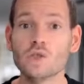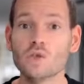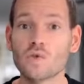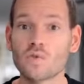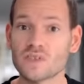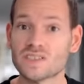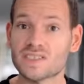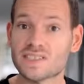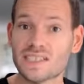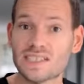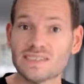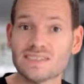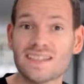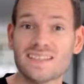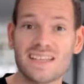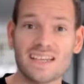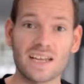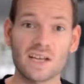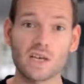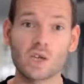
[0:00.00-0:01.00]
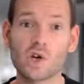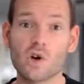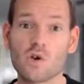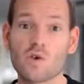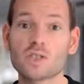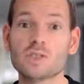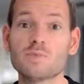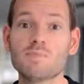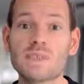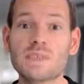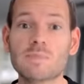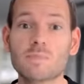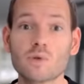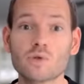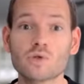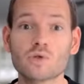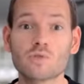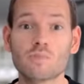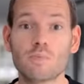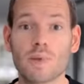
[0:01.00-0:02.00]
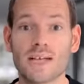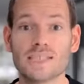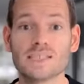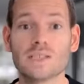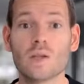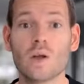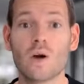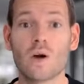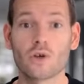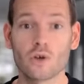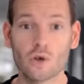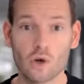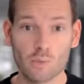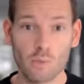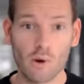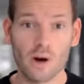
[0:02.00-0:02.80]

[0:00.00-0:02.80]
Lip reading: to facilitate and encourage people to pass along your